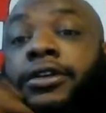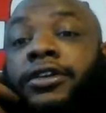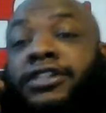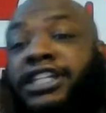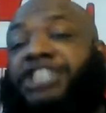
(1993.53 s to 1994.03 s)

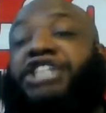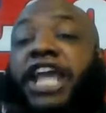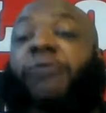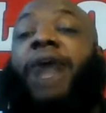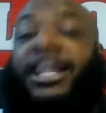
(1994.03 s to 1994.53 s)
the
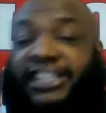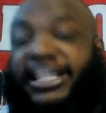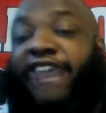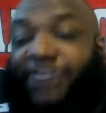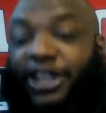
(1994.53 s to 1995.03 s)
Shamrocks to
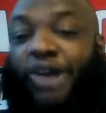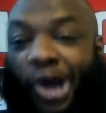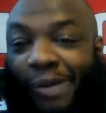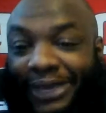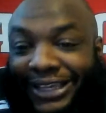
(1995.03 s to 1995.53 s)
definitely
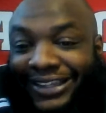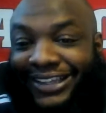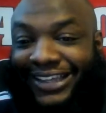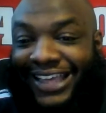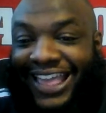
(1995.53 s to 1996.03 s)
call me
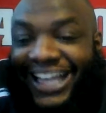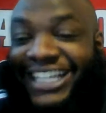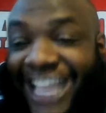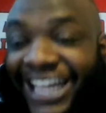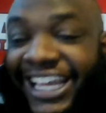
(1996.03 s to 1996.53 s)
because
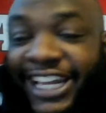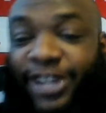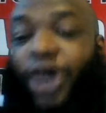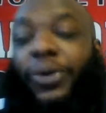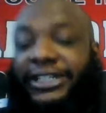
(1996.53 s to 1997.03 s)
I need to
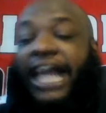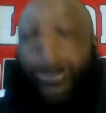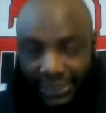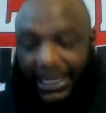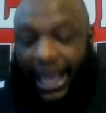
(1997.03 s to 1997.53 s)
know what that
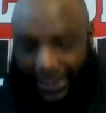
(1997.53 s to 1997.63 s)
was like.